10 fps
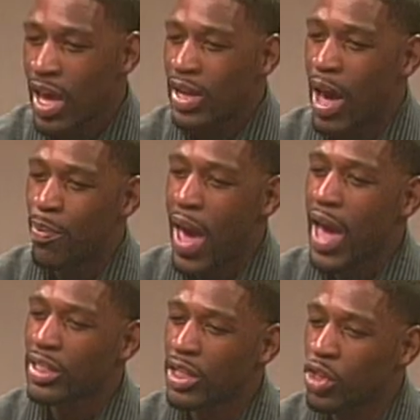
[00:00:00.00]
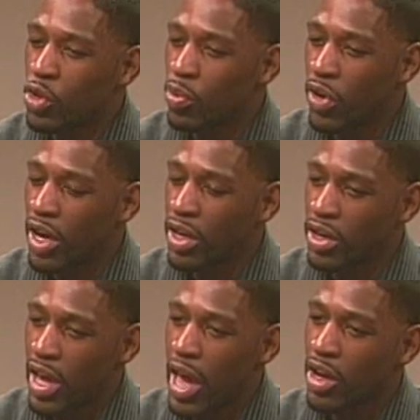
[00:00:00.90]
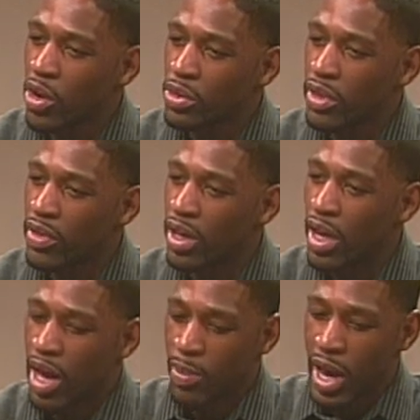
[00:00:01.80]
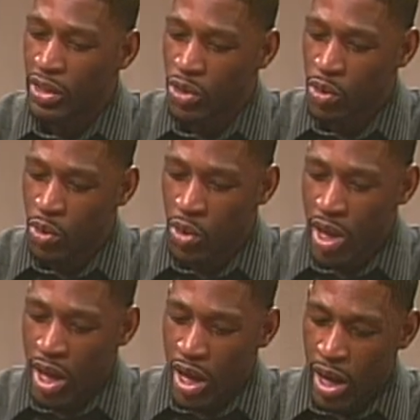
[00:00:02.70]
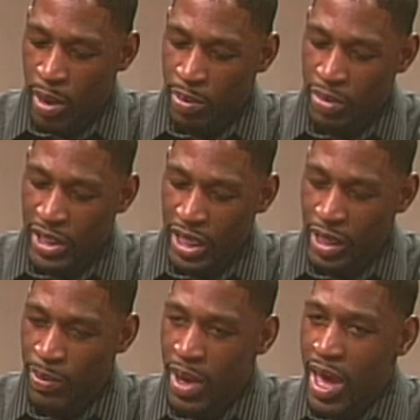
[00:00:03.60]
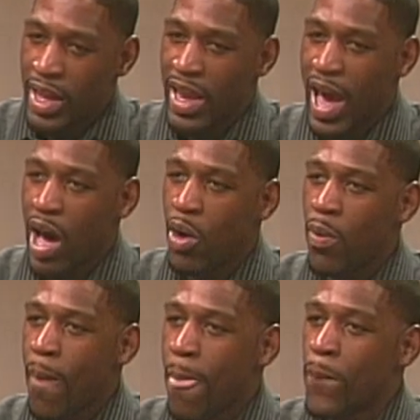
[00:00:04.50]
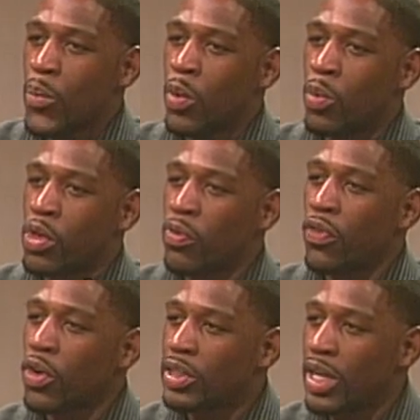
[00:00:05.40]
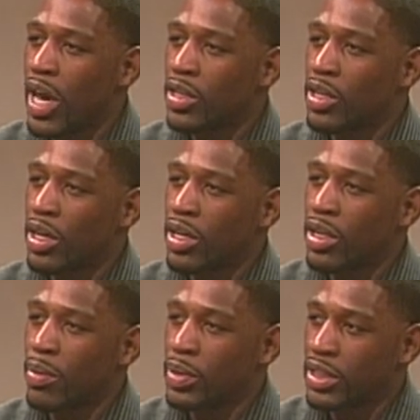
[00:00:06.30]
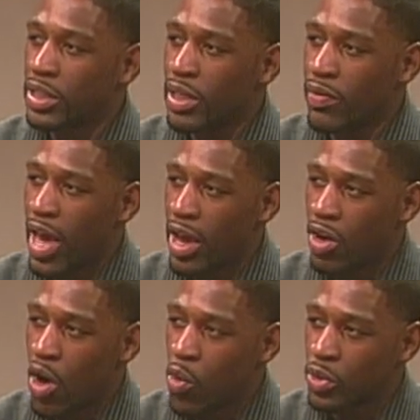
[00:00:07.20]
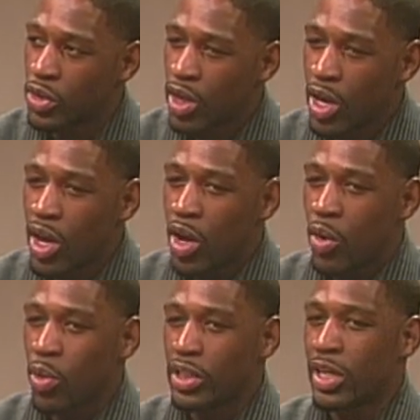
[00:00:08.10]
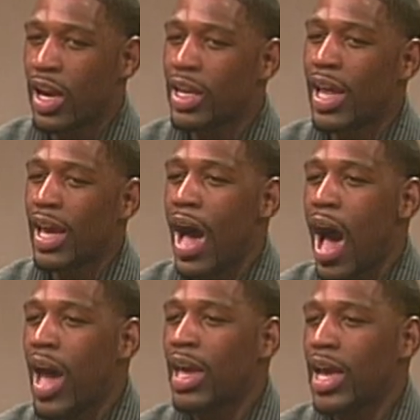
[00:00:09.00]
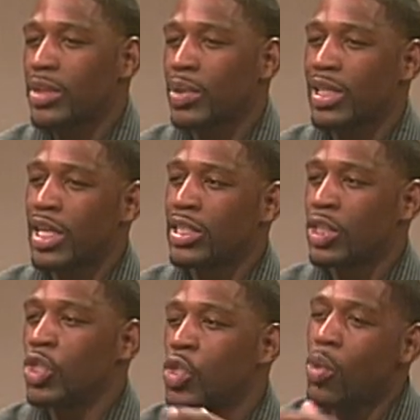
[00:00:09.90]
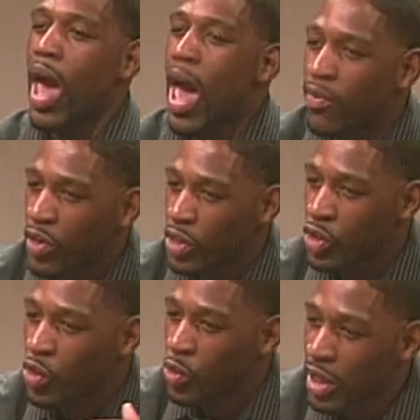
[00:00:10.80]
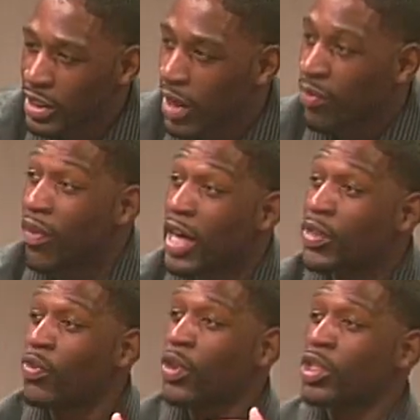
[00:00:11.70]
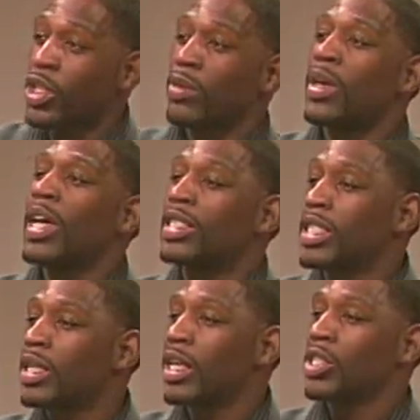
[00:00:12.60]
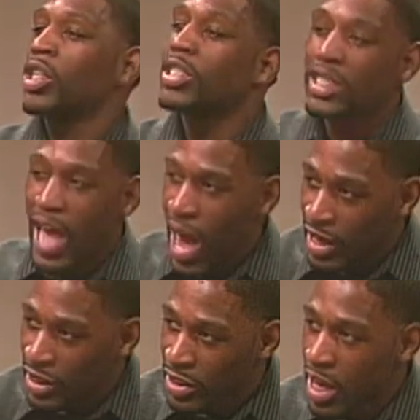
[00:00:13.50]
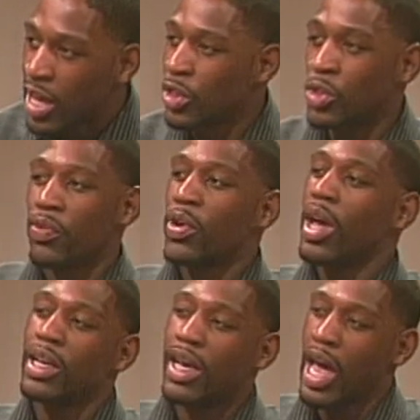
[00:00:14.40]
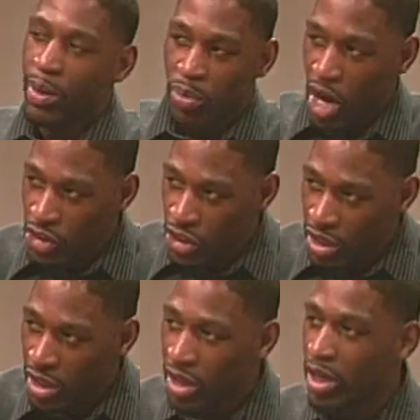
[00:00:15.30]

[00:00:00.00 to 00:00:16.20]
Now back to New Britain. You're the head coach of the high school team. Now, when you first entered the position of head coach, was there any like high expectations you had for the students and vice versa, just because your status? Did you feel any kind of pressure?